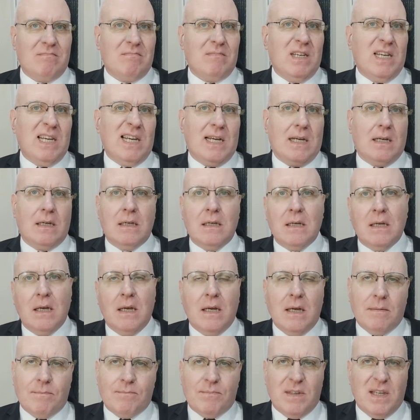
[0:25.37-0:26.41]
meh.
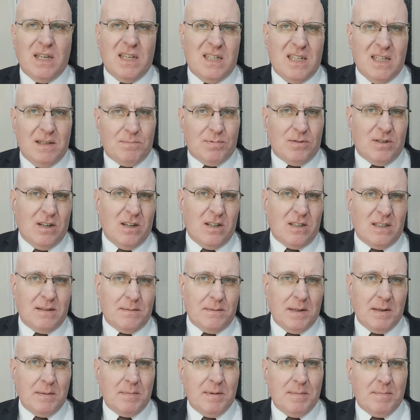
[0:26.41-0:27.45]
It did
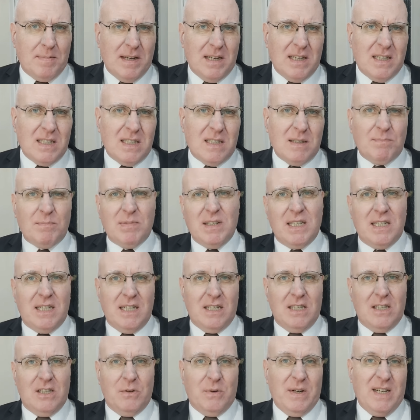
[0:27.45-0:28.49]
programming a bit better, it
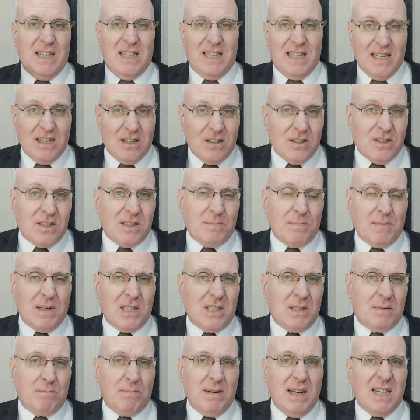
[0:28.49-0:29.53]
didn't do anything else
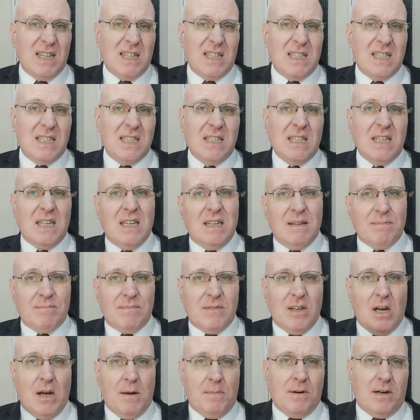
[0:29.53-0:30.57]
much better.
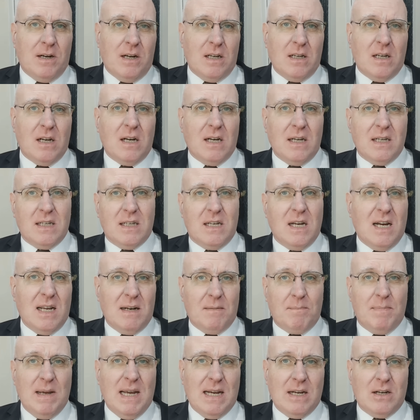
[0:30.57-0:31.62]
OpenAI cut
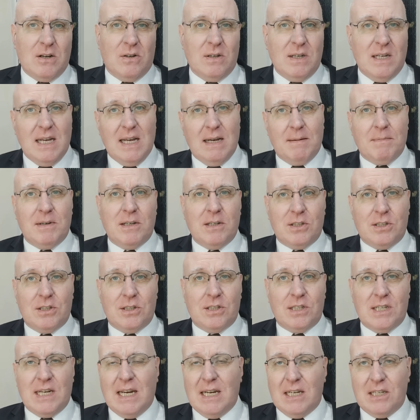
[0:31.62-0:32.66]
back on how much
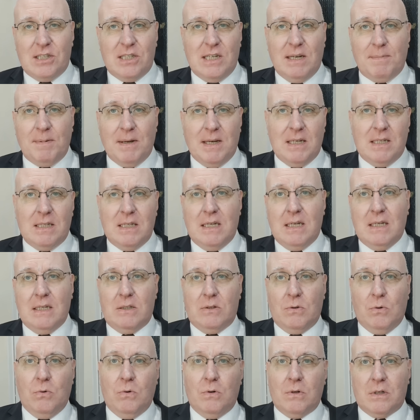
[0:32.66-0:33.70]
ChatGPT
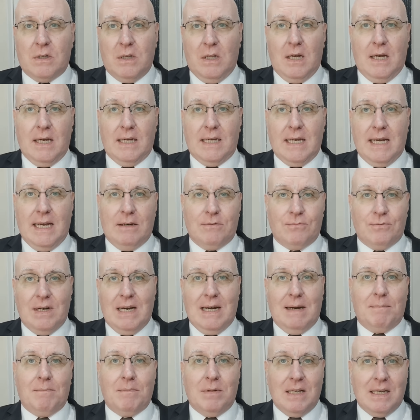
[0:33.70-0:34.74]
talked like a
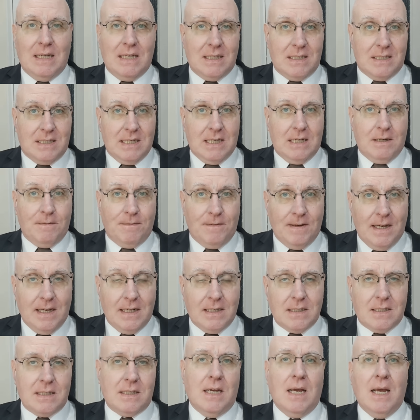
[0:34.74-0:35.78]
rambling
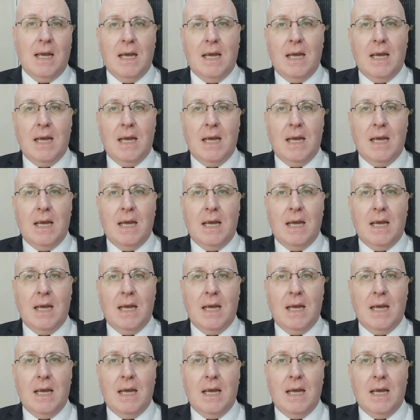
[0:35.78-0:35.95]
sycophant